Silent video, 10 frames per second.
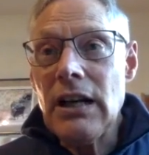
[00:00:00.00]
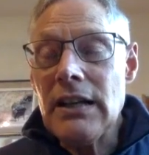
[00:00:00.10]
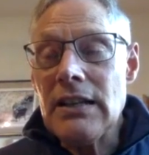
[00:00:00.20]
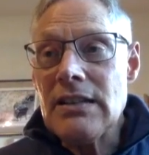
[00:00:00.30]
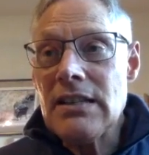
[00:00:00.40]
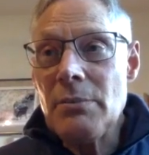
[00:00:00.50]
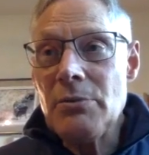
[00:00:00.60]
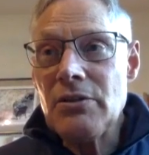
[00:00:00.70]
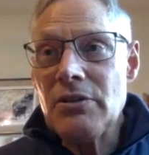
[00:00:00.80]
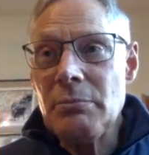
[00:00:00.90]
in
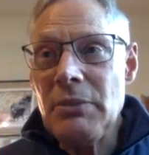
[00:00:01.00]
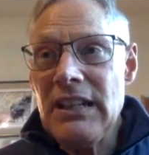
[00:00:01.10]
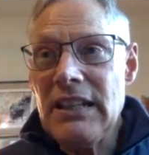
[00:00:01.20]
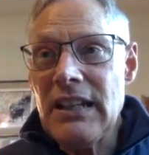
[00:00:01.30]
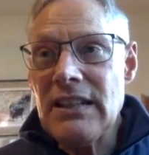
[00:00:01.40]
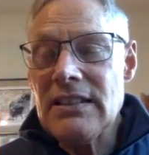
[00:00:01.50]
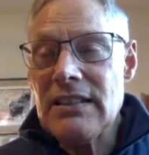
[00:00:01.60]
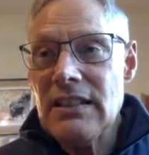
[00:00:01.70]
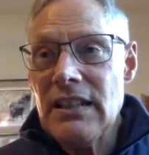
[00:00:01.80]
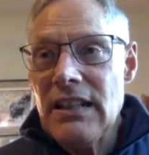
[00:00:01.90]
subsequent meetings
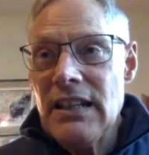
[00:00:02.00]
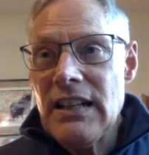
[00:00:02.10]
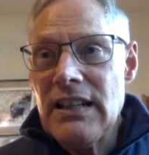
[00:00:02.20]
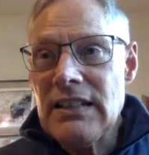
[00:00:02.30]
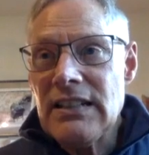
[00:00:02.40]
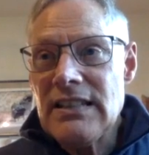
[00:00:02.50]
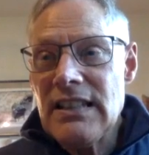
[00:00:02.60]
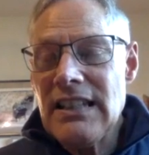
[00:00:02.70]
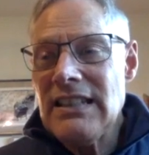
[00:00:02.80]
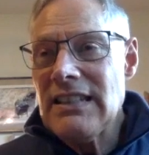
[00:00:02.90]
and say,
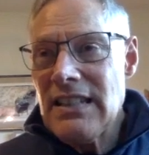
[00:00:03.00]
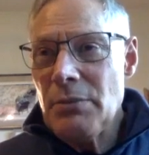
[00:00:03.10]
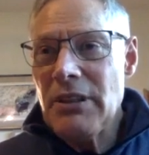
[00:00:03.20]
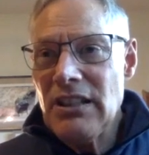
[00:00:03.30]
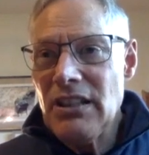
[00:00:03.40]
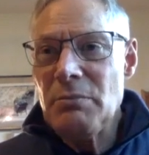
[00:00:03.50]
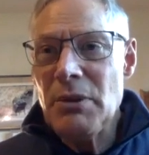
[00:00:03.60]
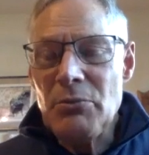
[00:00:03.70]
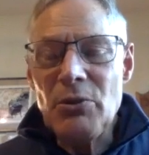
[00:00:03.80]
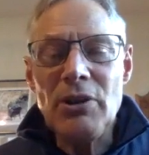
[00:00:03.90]
can you tell me a little
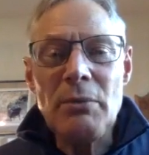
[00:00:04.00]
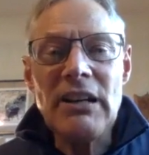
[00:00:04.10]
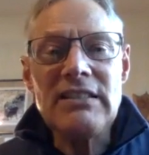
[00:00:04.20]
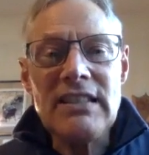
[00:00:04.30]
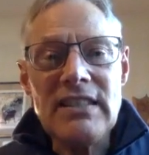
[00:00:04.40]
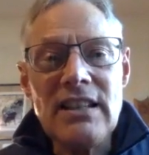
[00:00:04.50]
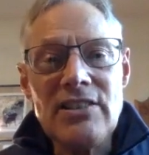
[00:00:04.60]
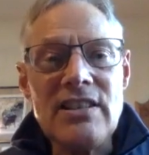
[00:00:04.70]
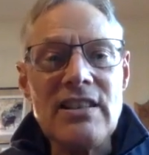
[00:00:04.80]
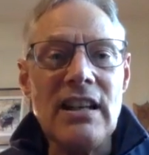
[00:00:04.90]
bit more about the such
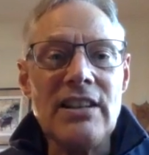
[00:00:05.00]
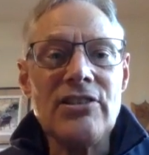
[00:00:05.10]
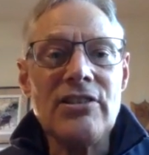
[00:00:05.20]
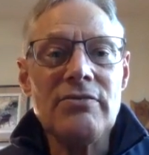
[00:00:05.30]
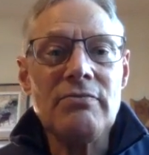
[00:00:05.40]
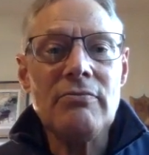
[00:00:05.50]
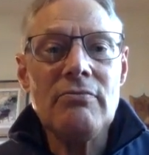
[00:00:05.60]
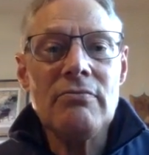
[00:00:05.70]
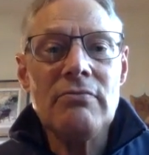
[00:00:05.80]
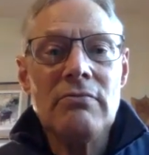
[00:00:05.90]
and such?
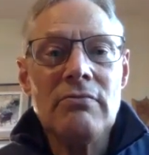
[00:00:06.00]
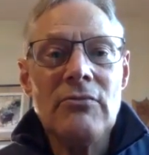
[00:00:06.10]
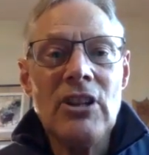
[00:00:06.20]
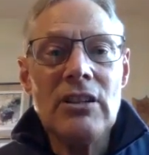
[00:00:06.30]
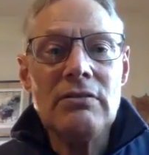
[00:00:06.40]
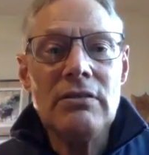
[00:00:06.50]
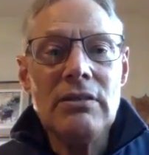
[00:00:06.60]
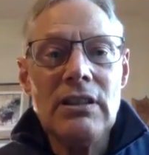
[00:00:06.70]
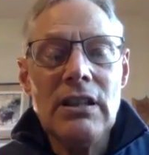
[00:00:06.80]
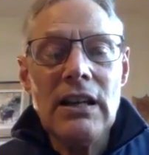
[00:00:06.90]
Yeah.
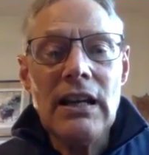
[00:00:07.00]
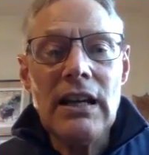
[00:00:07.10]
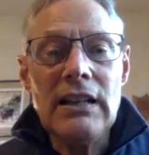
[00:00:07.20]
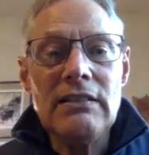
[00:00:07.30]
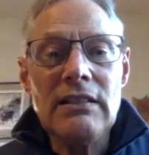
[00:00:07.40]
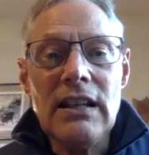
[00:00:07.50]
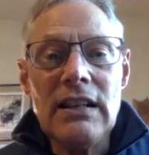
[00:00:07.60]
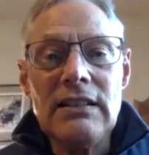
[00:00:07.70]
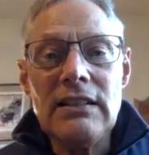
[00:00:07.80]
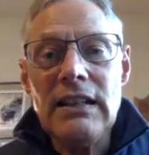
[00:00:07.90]
And
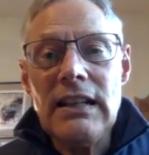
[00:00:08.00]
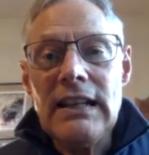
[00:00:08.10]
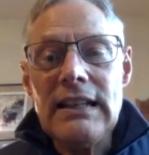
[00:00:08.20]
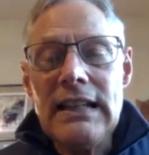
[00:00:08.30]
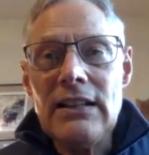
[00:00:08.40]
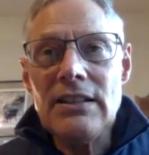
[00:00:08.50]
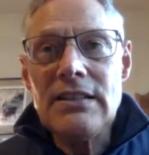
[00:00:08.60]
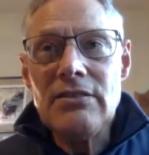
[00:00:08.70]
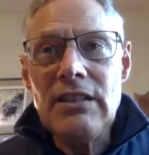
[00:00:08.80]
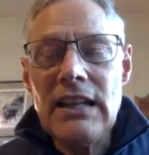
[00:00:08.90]
that
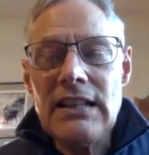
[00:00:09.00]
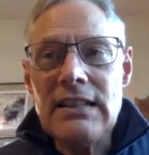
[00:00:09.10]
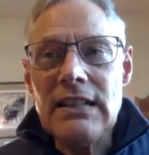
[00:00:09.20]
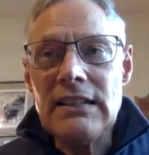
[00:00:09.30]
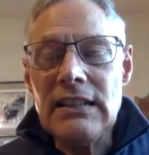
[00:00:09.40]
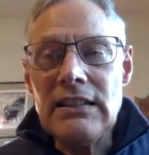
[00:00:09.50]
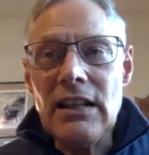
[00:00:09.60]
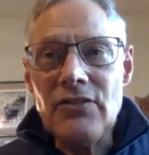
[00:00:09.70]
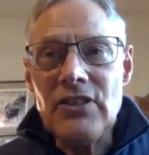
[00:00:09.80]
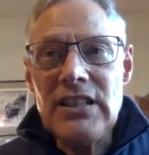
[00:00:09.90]
also gets at
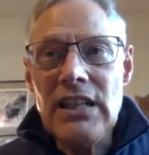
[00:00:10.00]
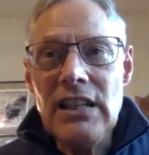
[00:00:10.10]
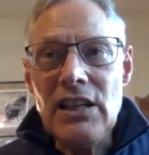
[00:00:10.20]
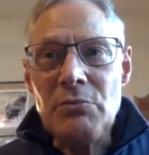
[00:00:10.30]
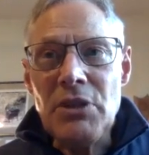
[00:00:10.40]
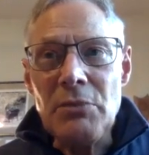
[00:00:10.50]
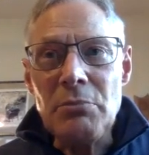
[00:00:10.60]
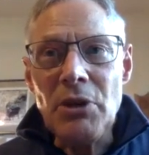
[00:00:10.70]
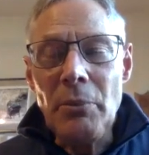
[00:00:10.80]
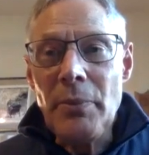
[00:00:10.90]
not fatiguing
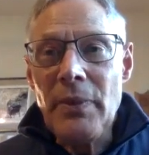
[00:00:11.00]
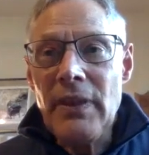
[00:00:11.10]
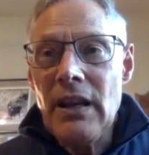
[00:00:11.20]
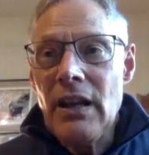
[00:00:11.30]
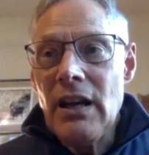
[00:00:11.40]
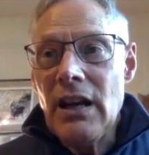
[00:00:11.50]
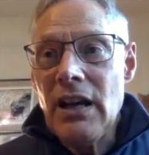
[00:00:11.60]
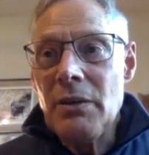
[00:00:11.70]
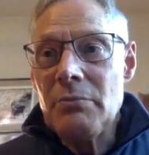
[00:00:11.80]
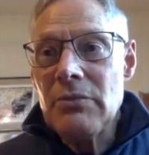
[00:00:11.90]
people.
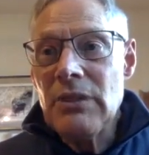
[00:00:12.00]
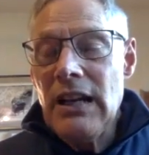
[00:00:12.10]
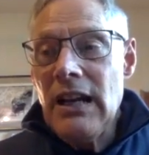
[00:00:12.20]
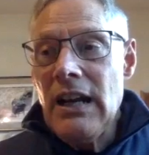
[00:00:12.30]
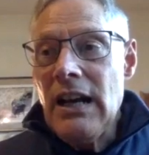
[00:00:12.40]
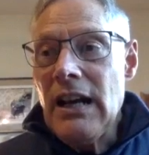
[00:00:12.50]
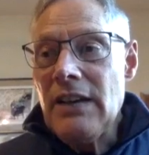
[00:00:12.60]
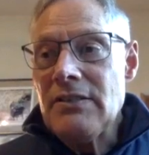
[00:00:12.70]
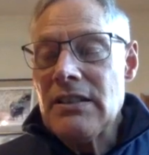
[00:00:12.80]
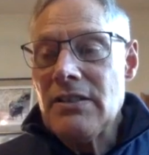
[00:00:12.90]
I
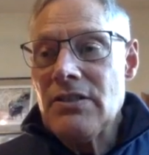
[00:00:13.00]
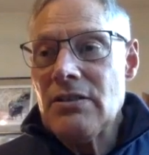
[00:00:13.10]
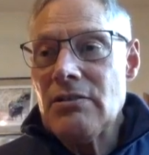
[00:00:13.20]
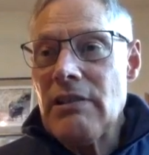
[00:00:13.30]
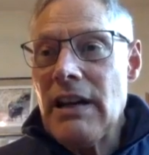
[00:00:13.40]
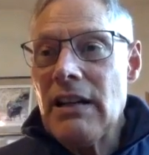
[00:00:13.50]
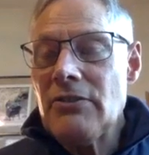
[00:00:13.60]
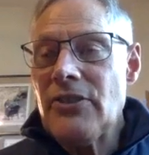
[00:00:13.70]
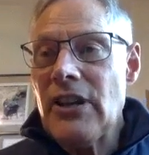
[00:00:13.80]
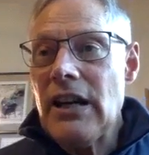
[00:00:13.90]
was so
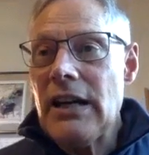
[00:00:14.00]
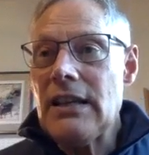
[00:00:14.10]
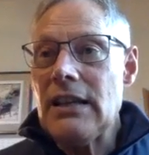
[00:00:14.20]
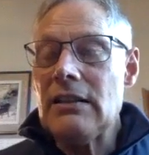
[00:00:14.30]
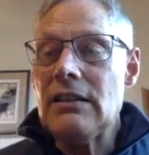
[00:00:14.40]
gratified that